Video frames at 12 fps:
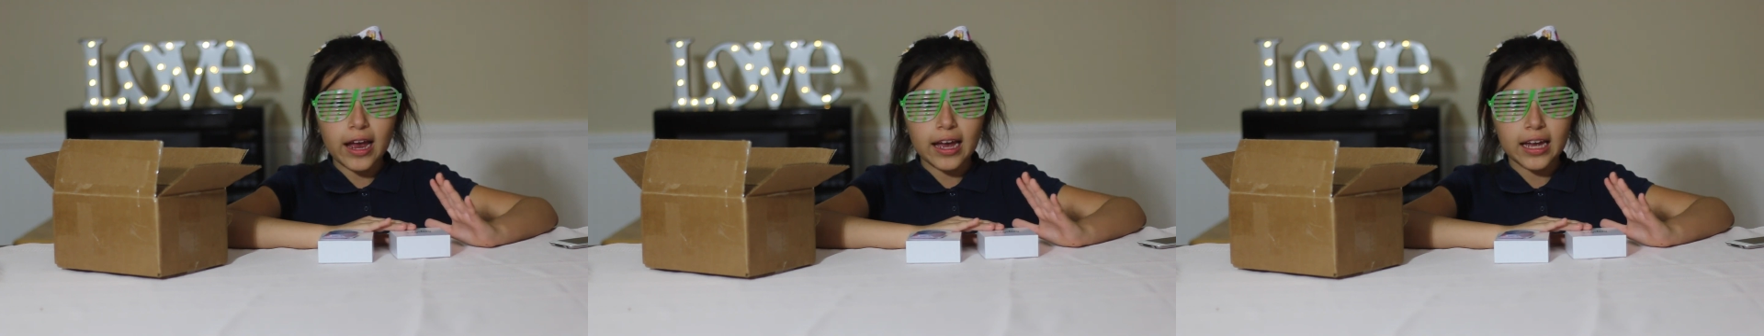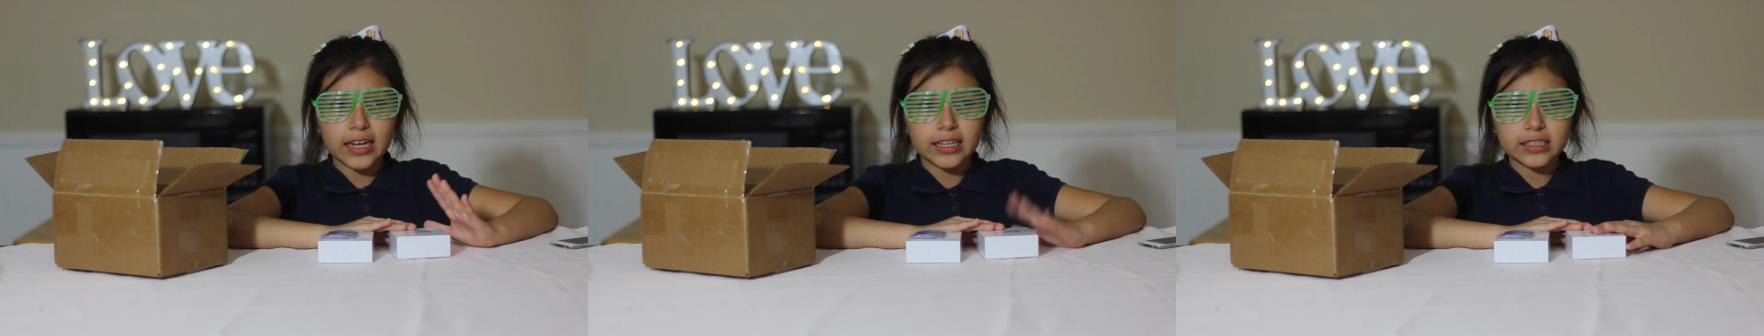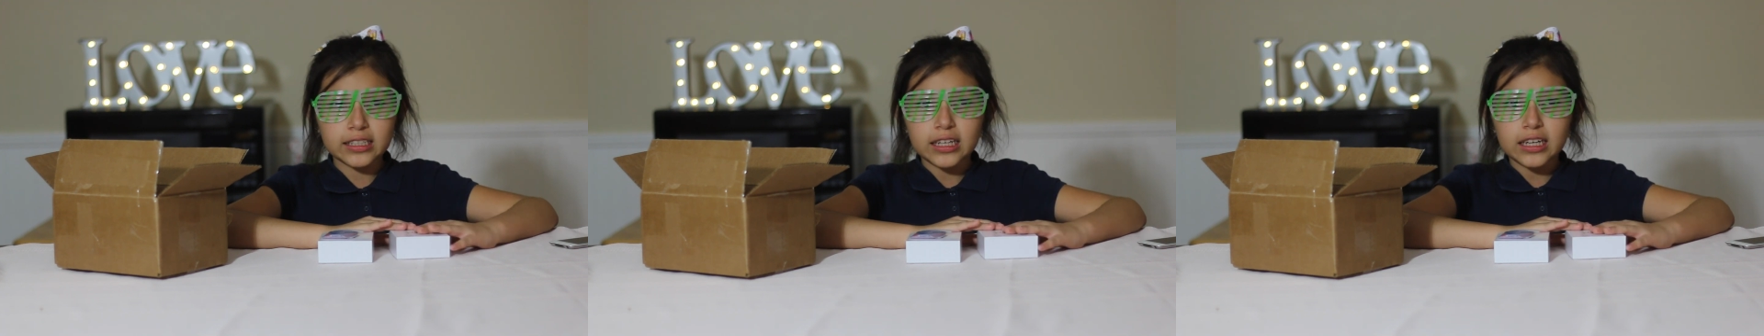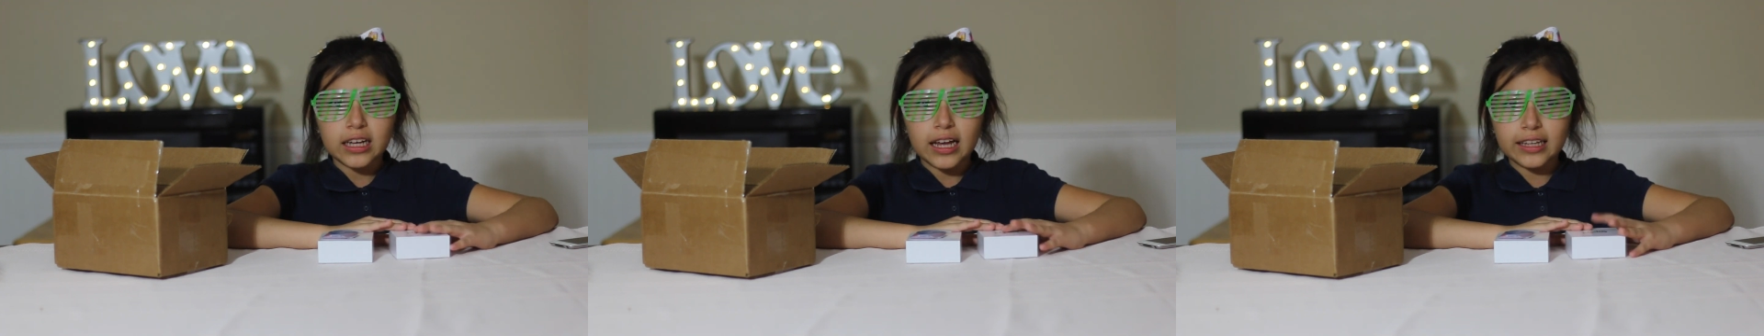and
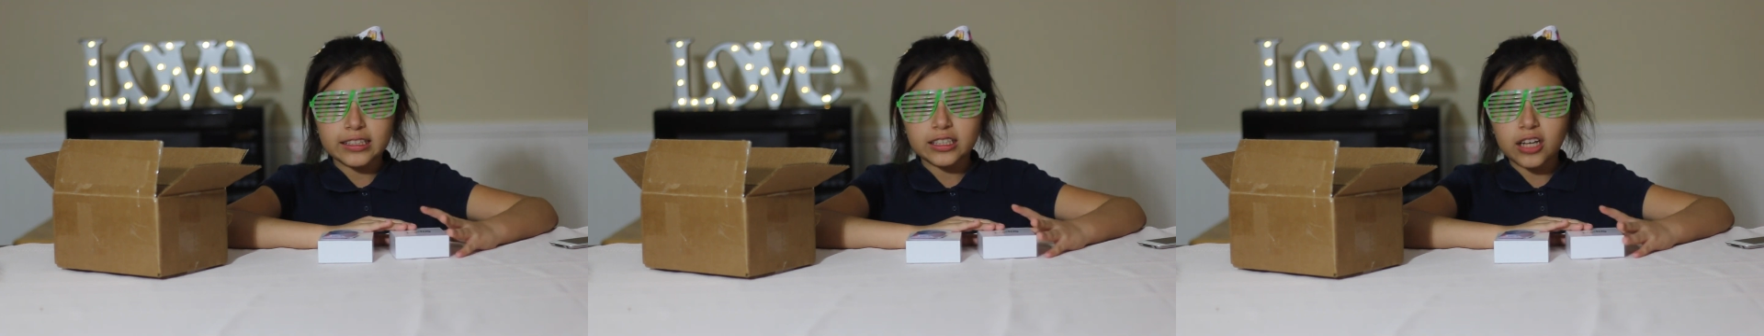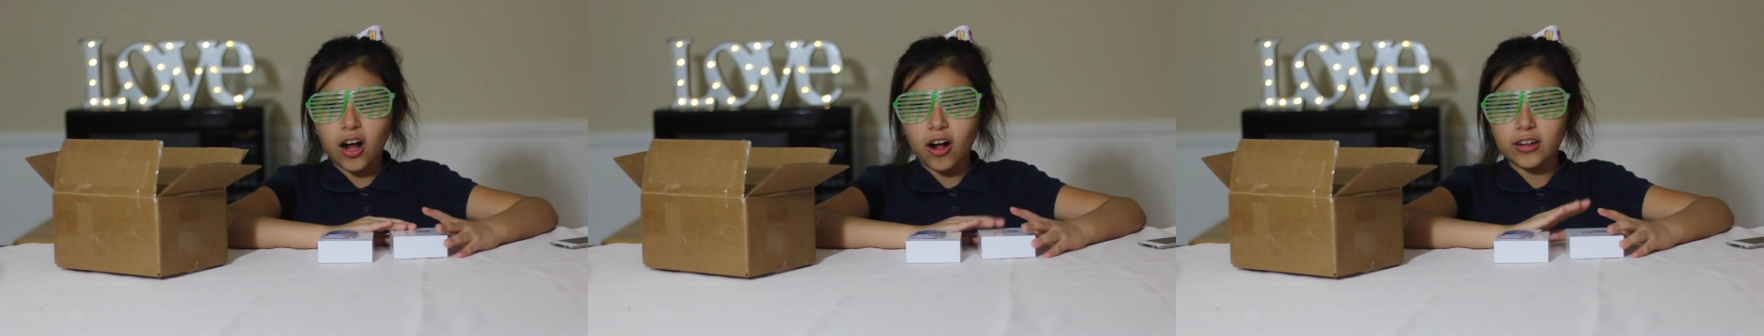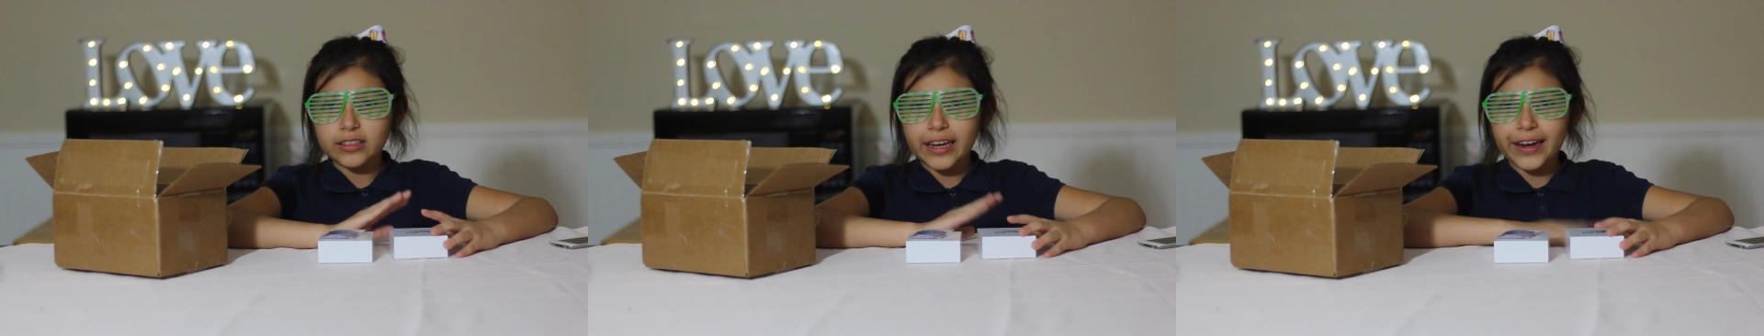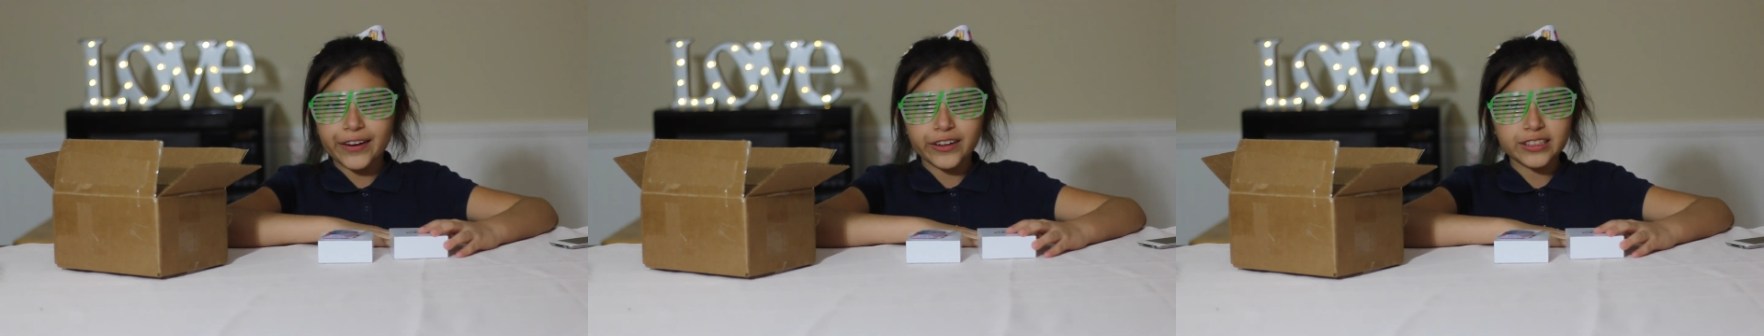it's called
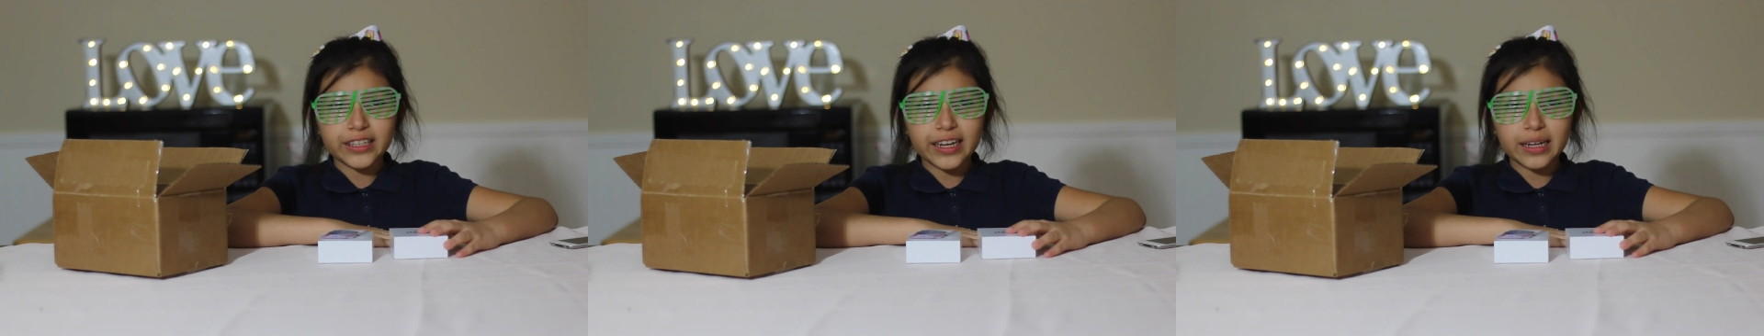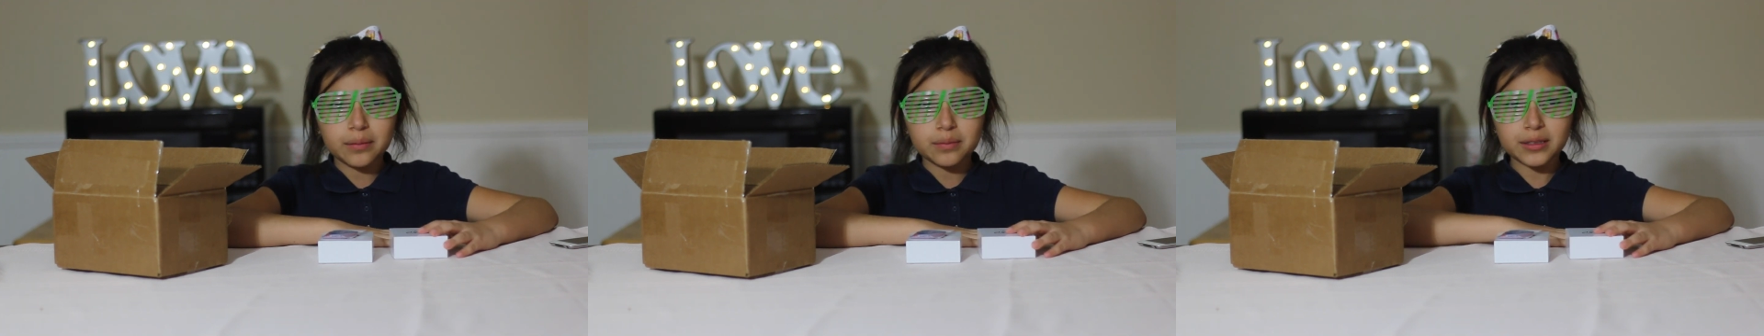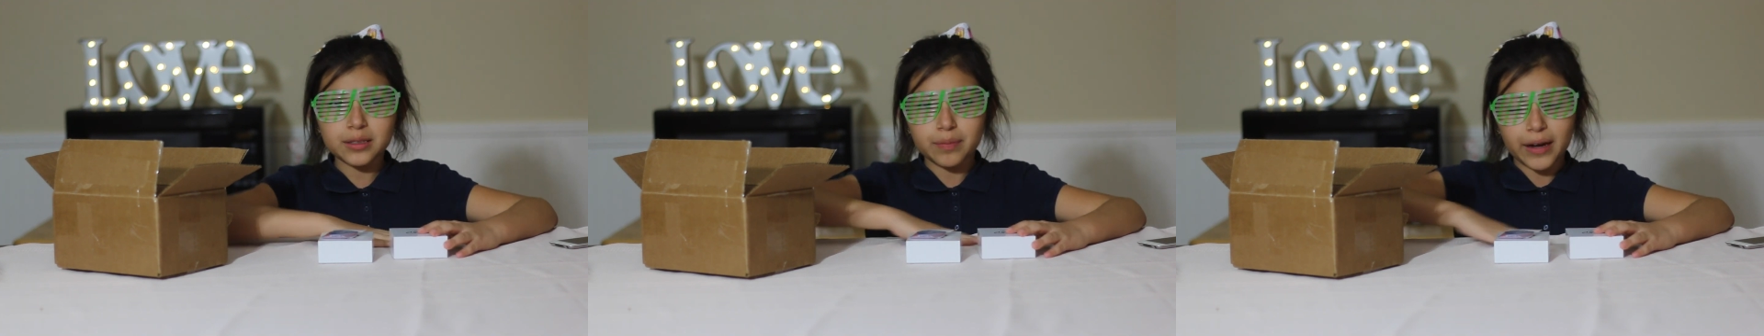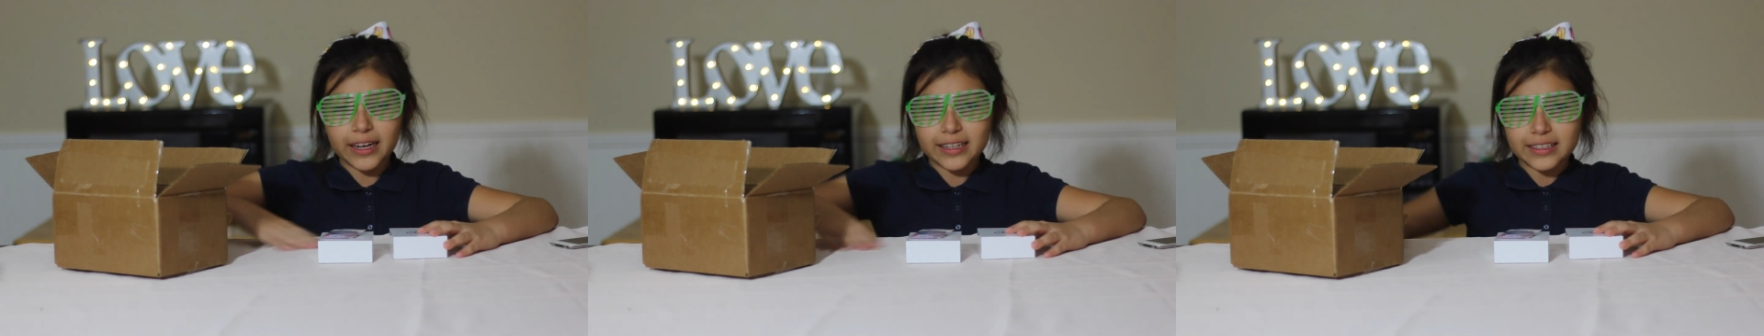Air Jams
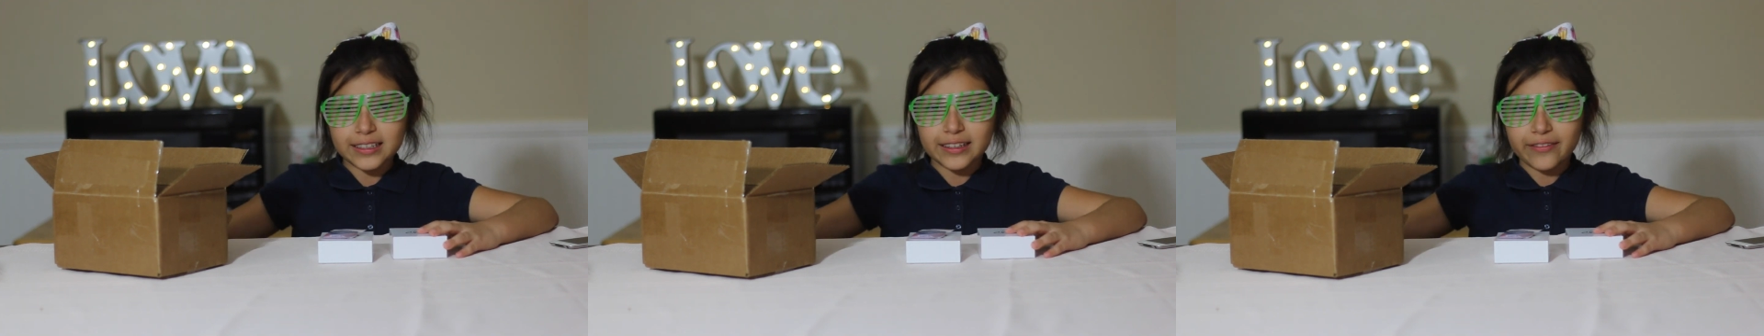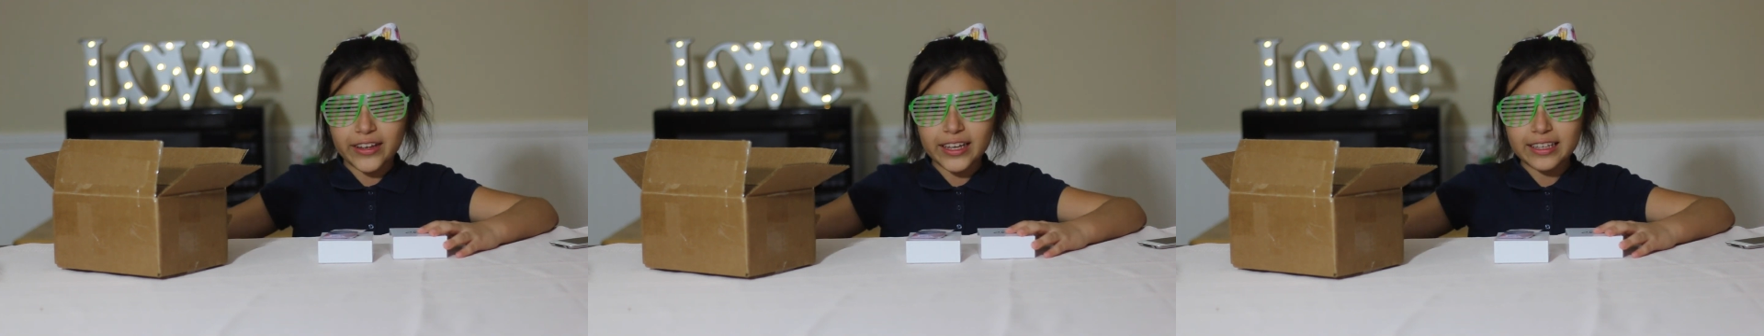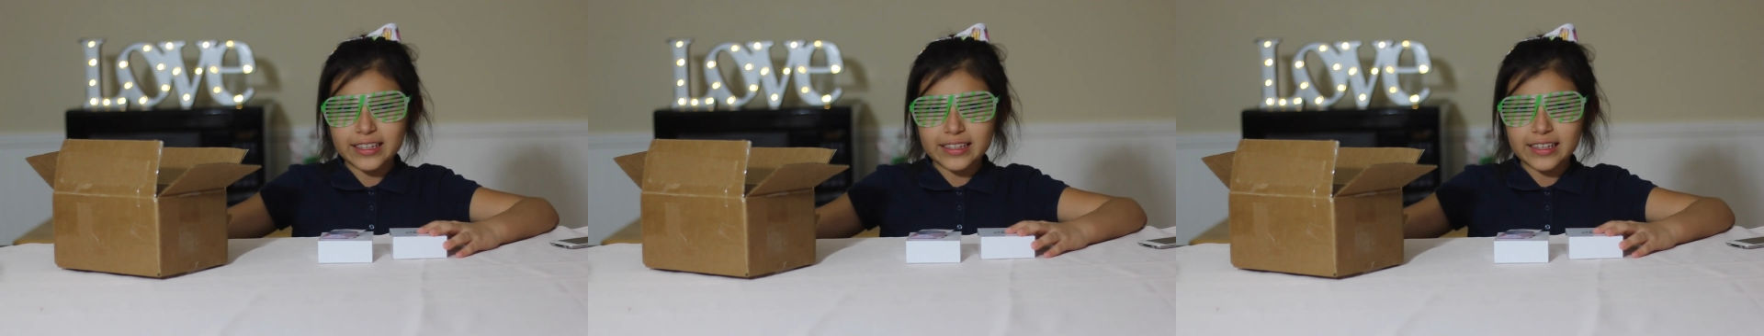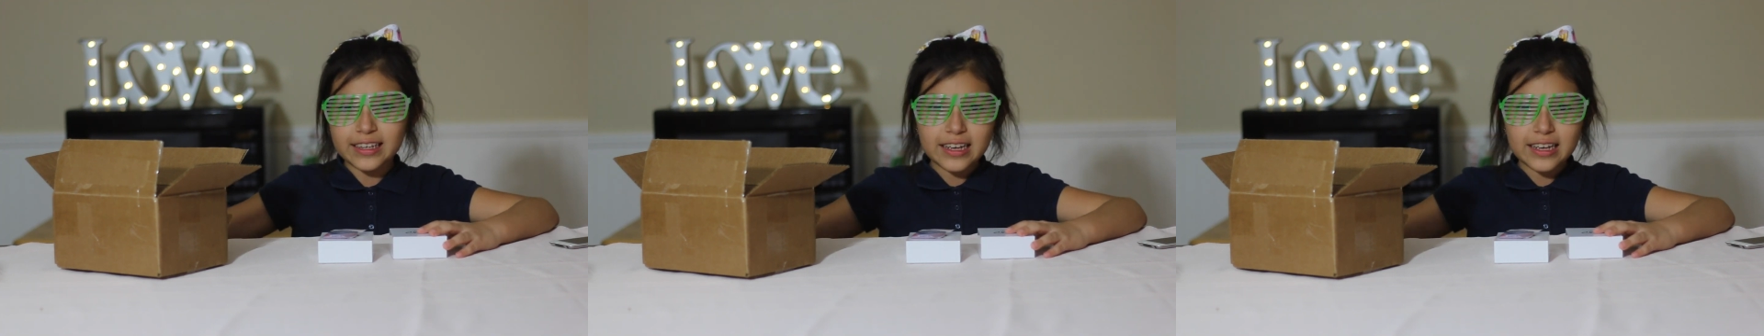by Zivix.